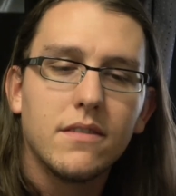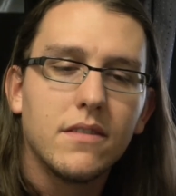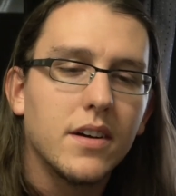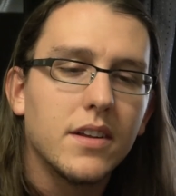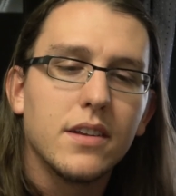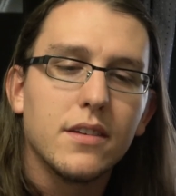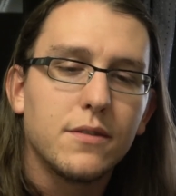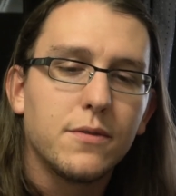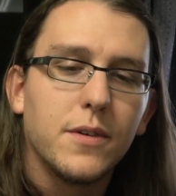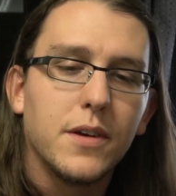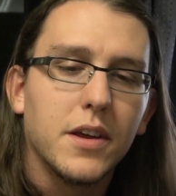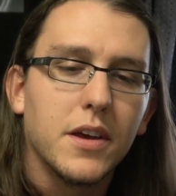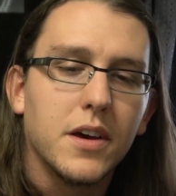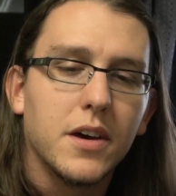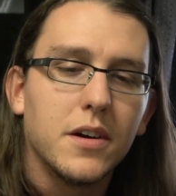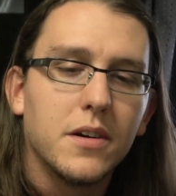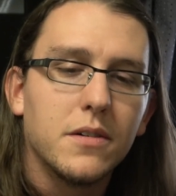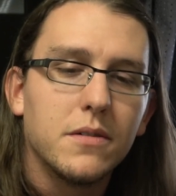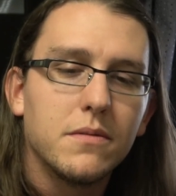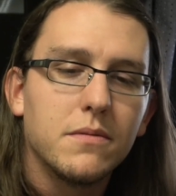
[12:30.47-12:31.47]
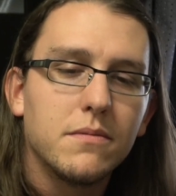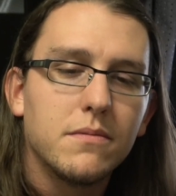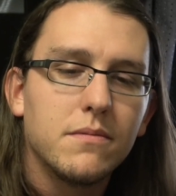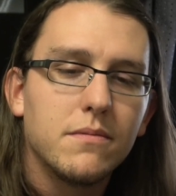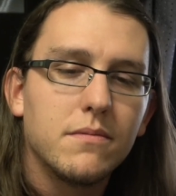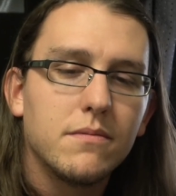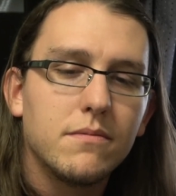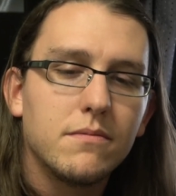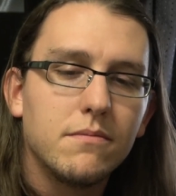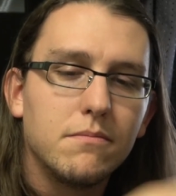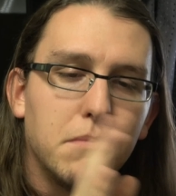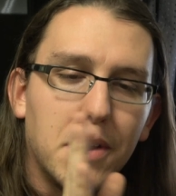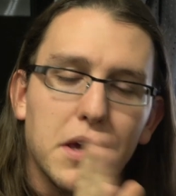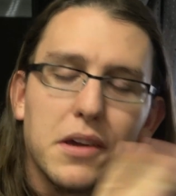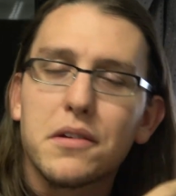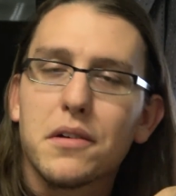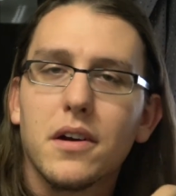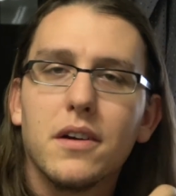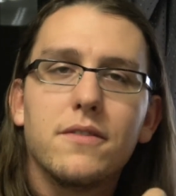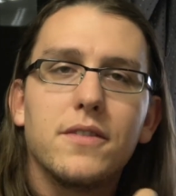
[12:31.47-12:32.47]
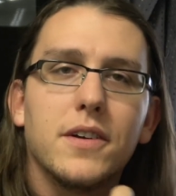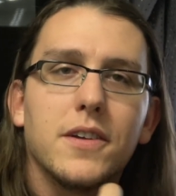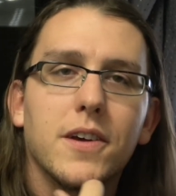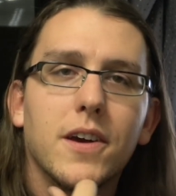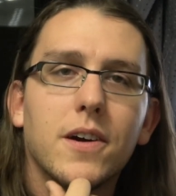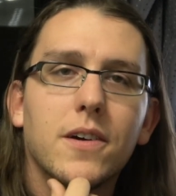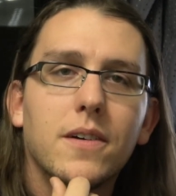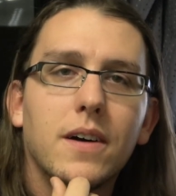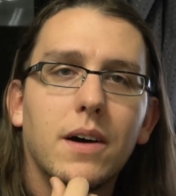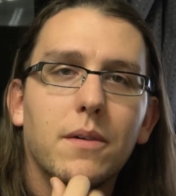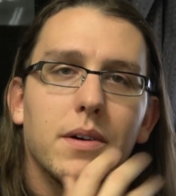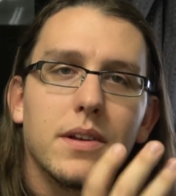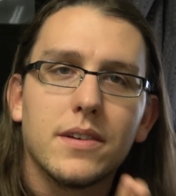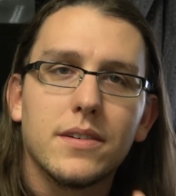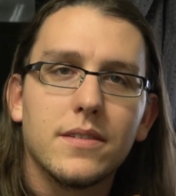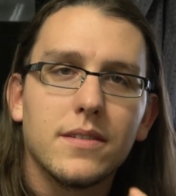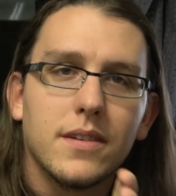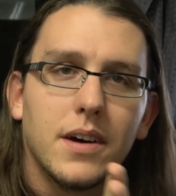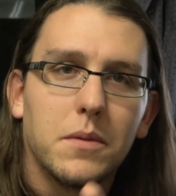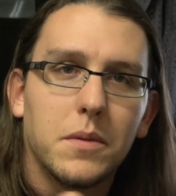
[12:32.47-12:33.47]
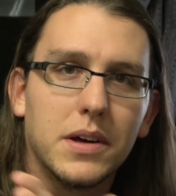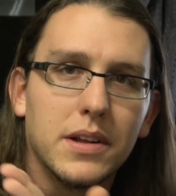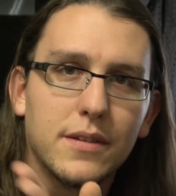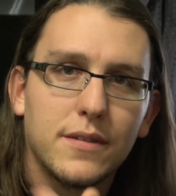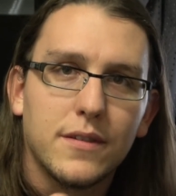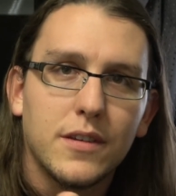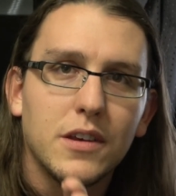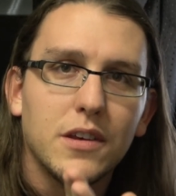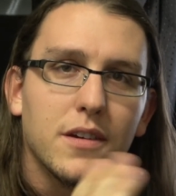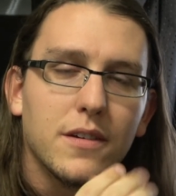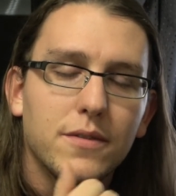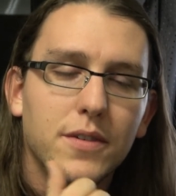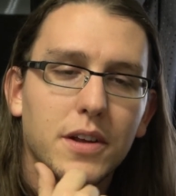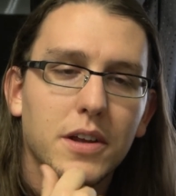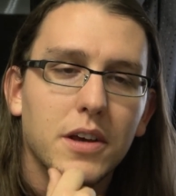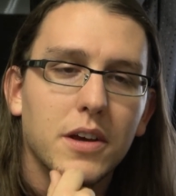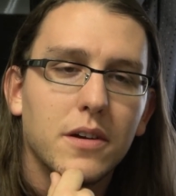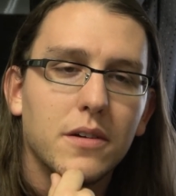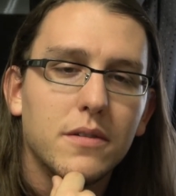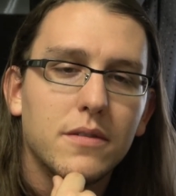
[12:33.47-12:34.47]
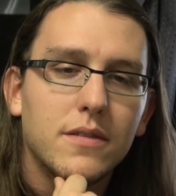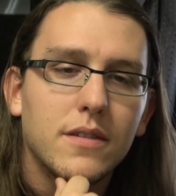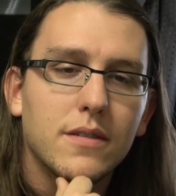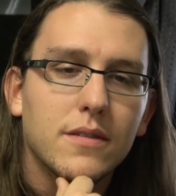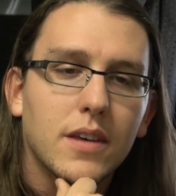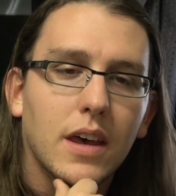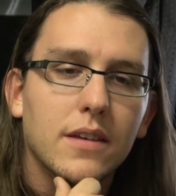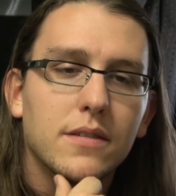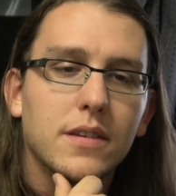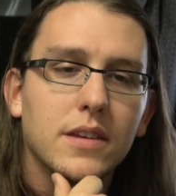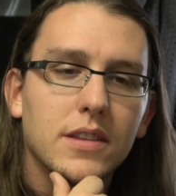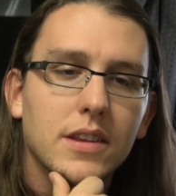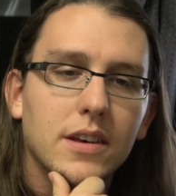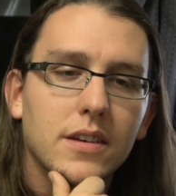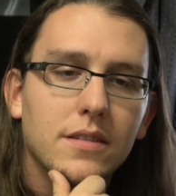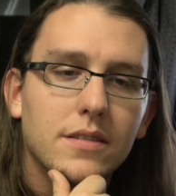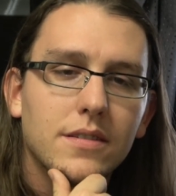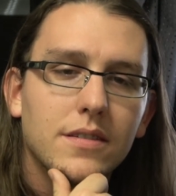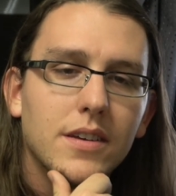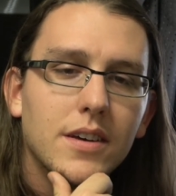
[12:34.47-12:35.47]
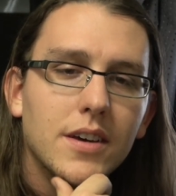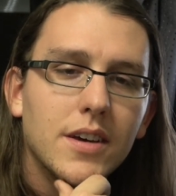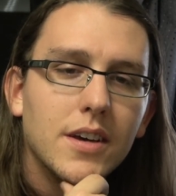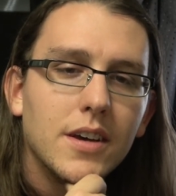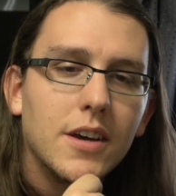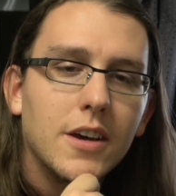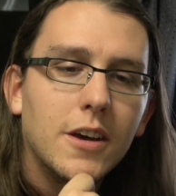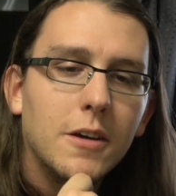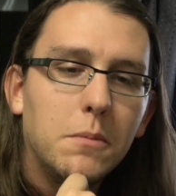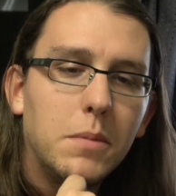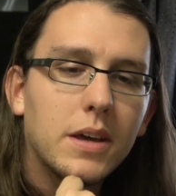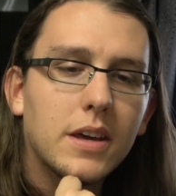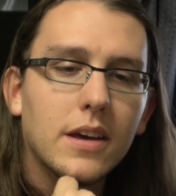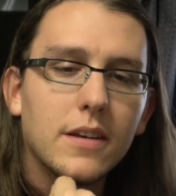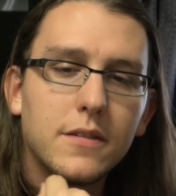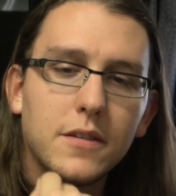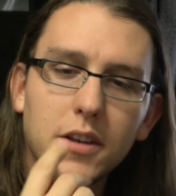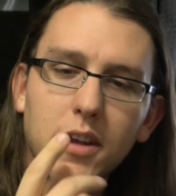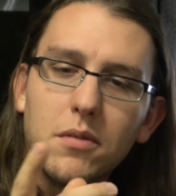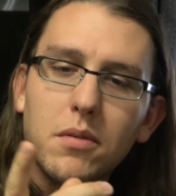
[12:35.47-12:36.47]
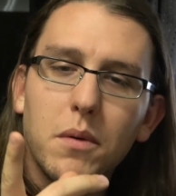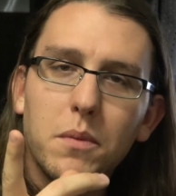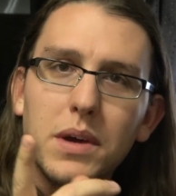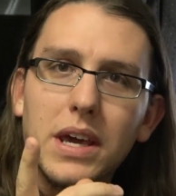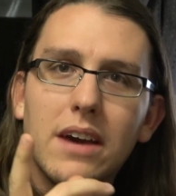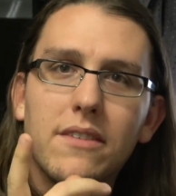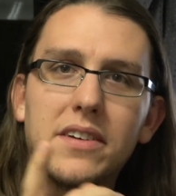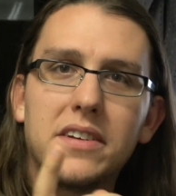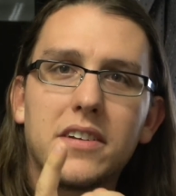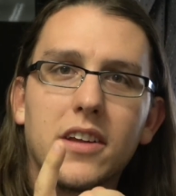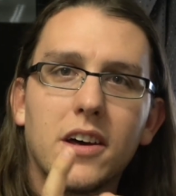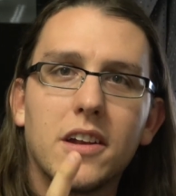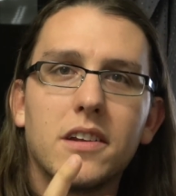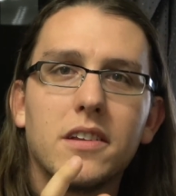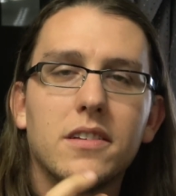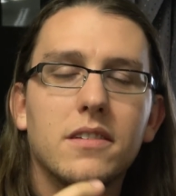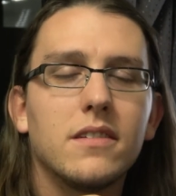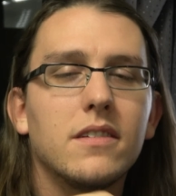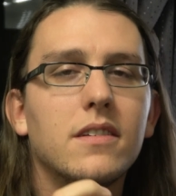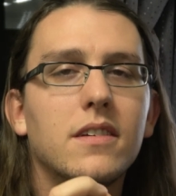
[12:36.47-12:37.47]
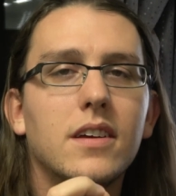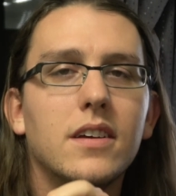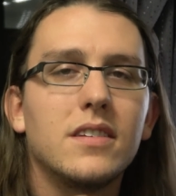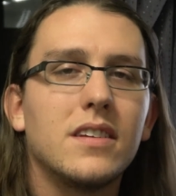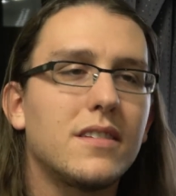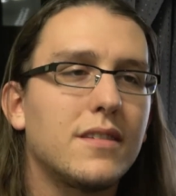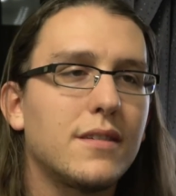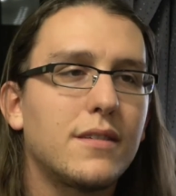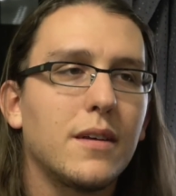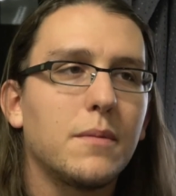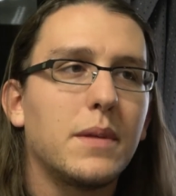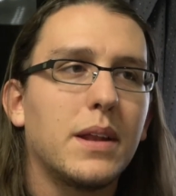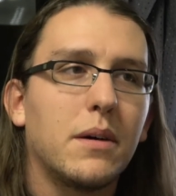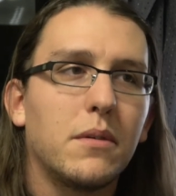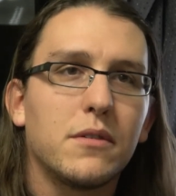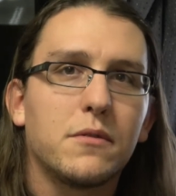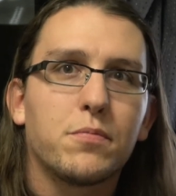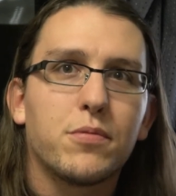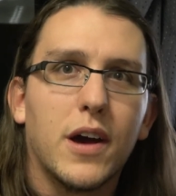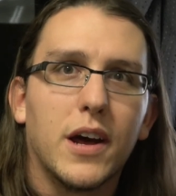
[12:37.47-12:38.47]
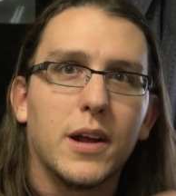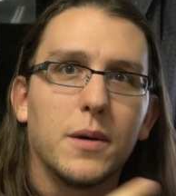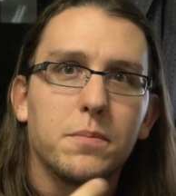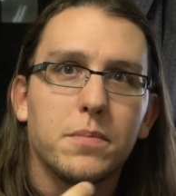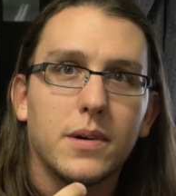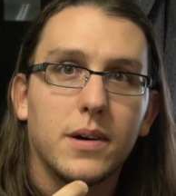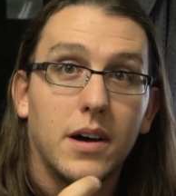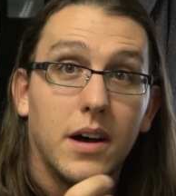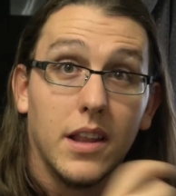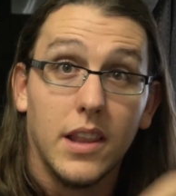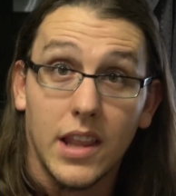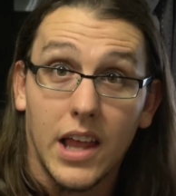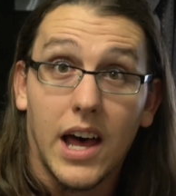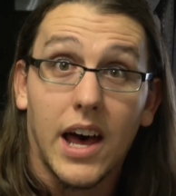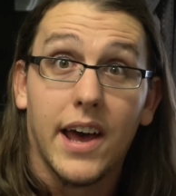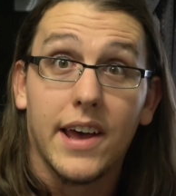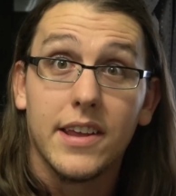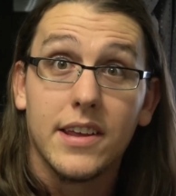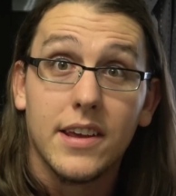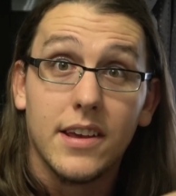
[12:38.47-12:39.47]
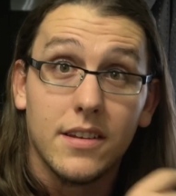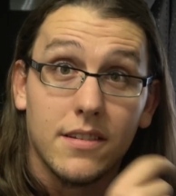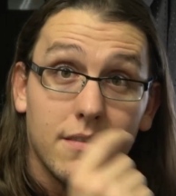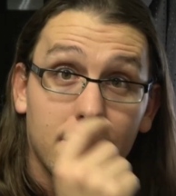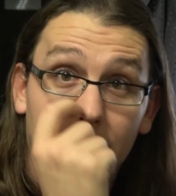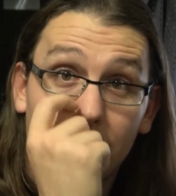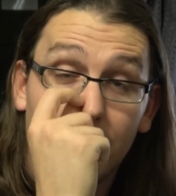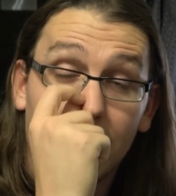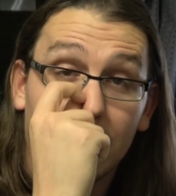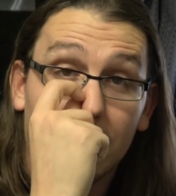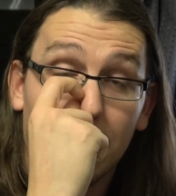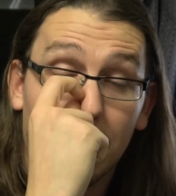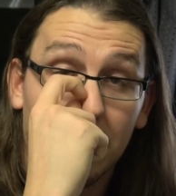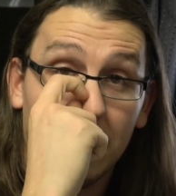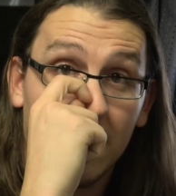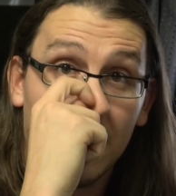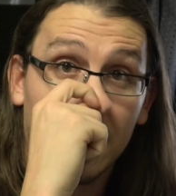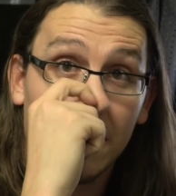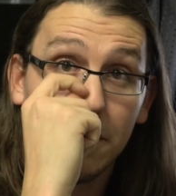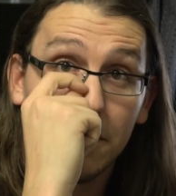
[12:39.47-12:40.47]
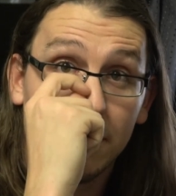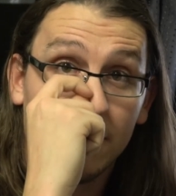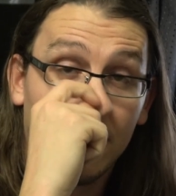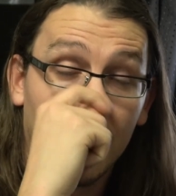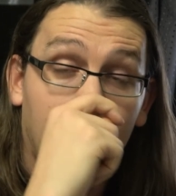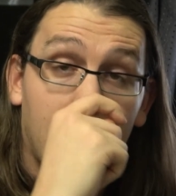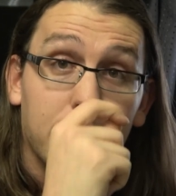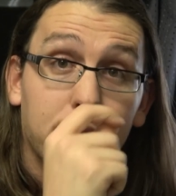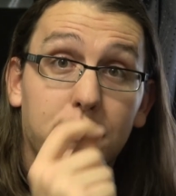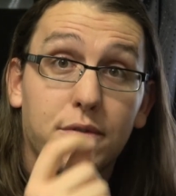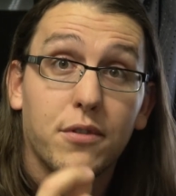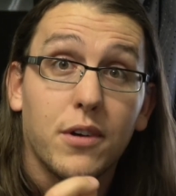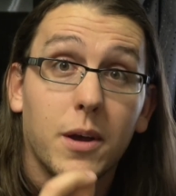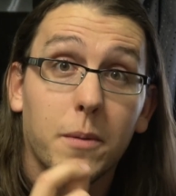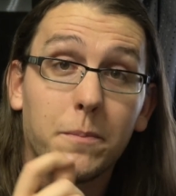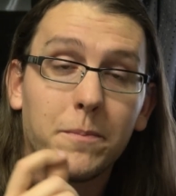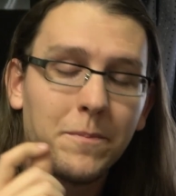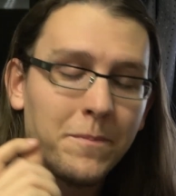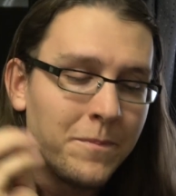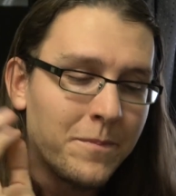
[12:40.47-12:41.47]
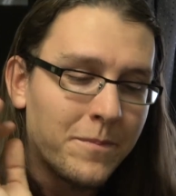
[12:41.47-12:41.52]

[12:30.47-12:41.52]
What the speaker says: on this video. Make your own video. I want to see your videos discussing this, because you know what we haven't done, and this is something that was brought up a lot in Victor and Hiko's live stream.